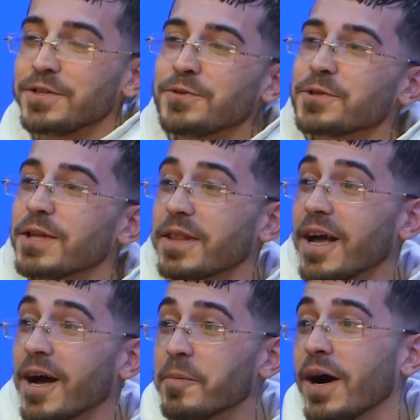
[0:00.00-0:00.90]
usually the
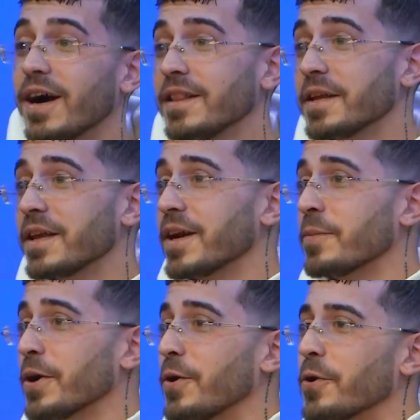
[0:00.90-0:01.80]
guy behind the
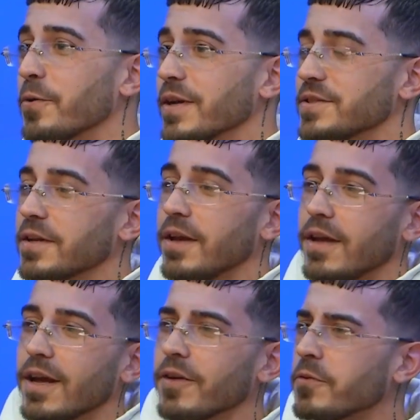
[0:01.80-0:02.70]
camera always.
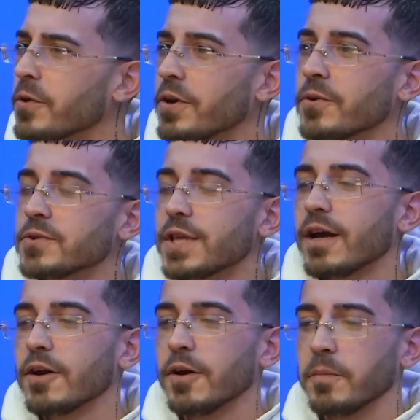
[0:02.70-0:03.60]
Everyone knows
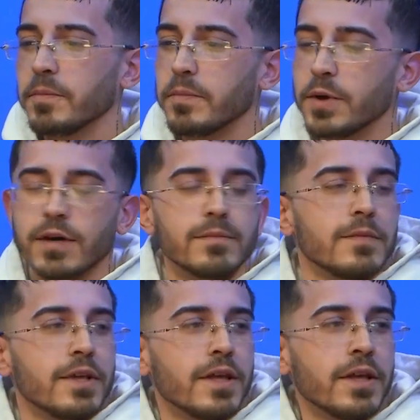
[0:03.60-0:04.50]
that. But
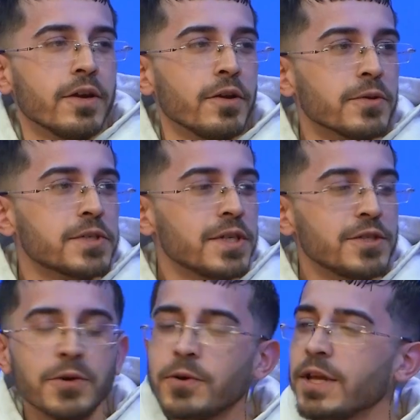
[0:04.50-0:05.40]
here you'll see
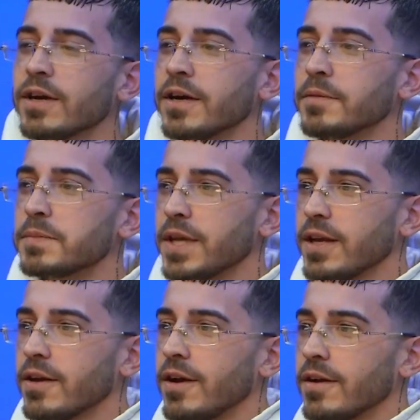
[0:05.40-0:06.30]
Jody
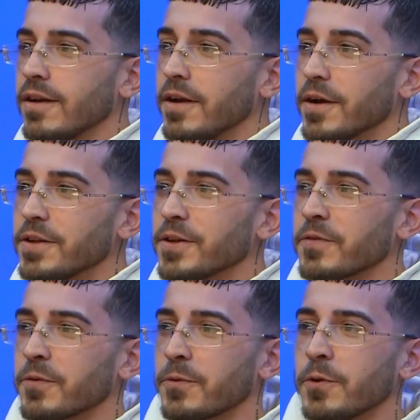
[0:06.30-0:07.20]
taking on a
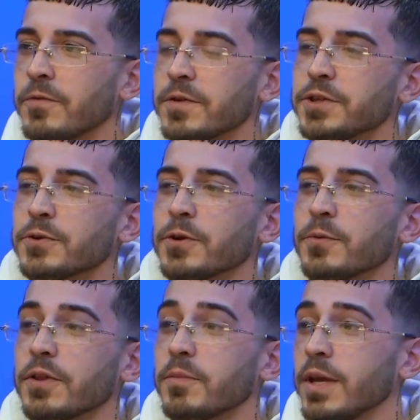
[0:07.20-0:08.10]
different role for sure
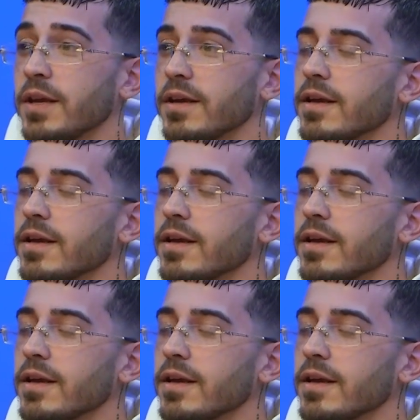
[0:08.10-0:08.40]
with me